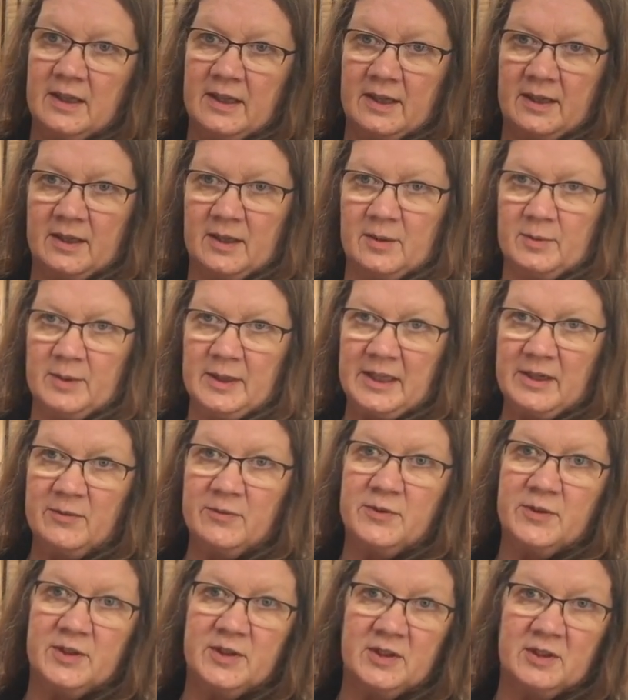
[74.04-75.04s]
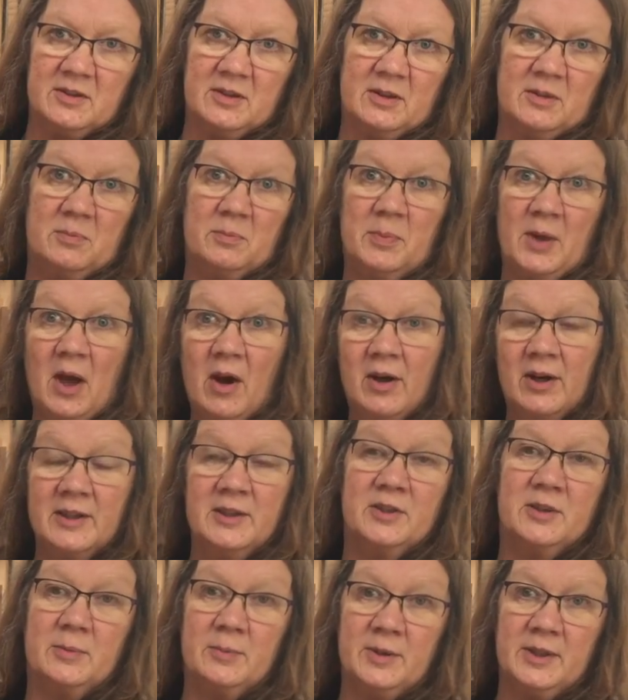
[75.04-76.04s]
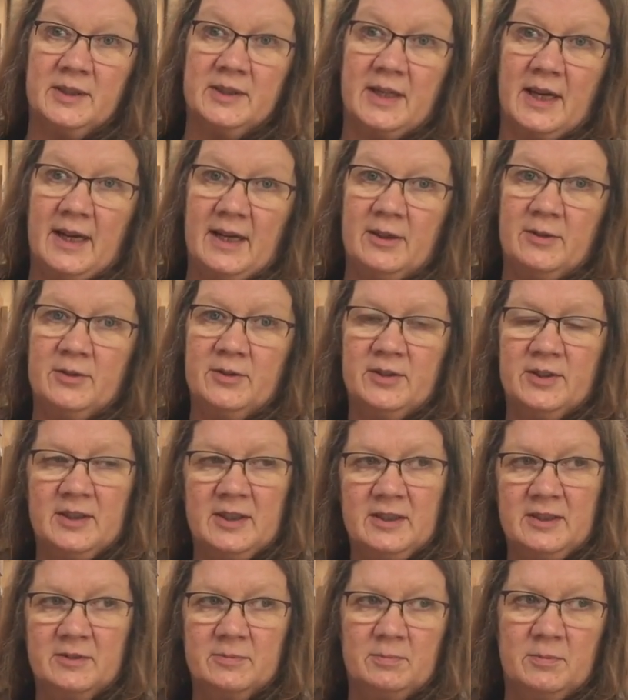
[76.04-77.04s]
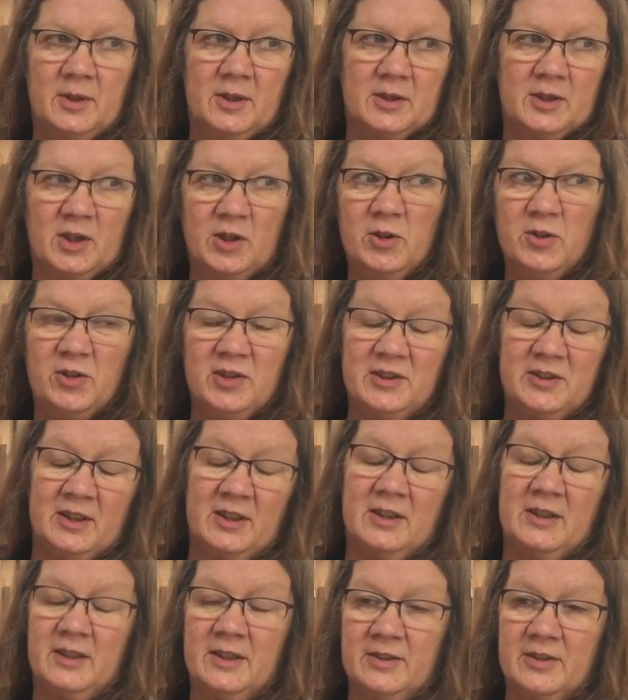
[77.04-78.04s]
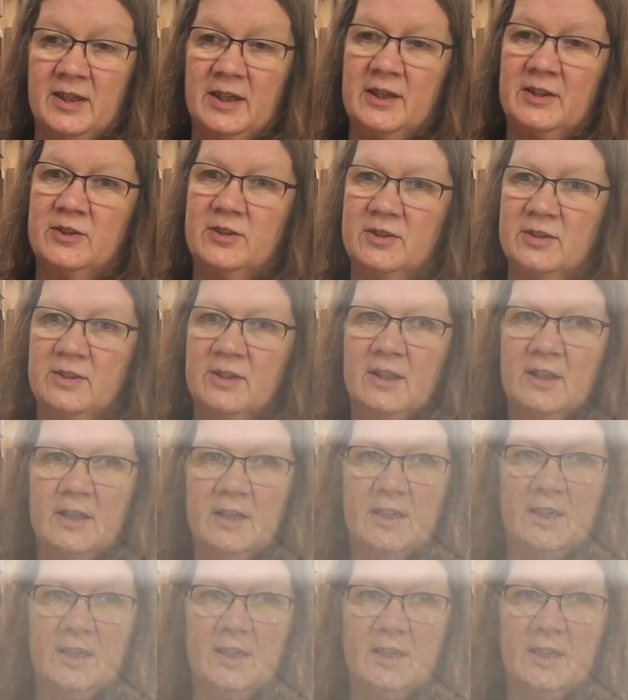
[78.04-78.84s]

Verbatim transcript: uh, lives behind somebody's house in a, a countryside location.